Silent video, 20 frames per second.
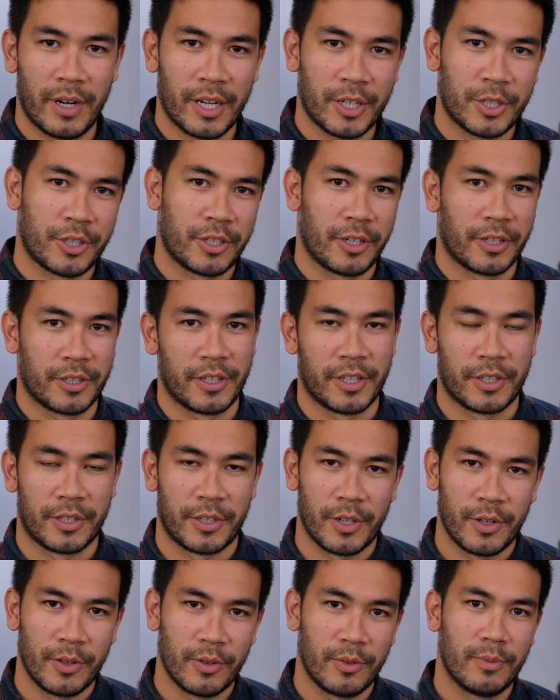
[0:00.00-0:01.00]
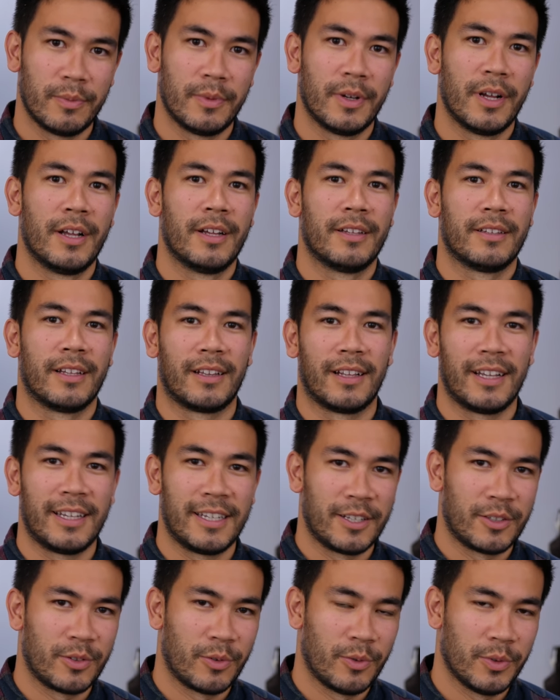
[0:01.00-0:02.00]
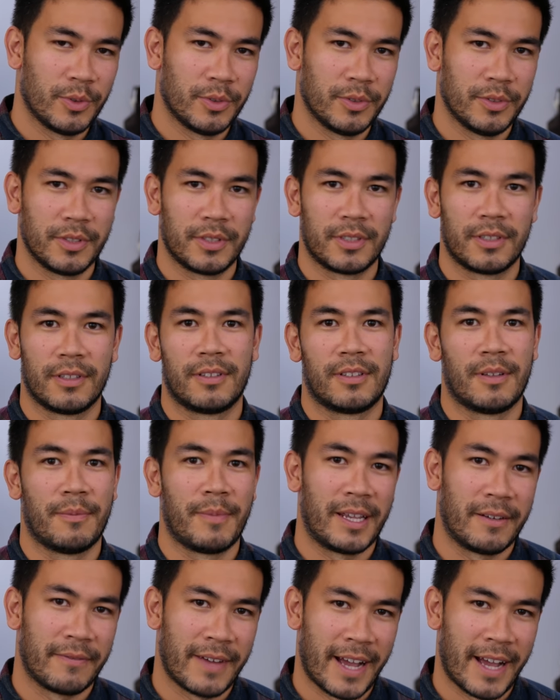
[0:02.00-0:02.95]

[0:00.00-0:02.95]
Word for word: brush, the tube, the cleaning tools, the main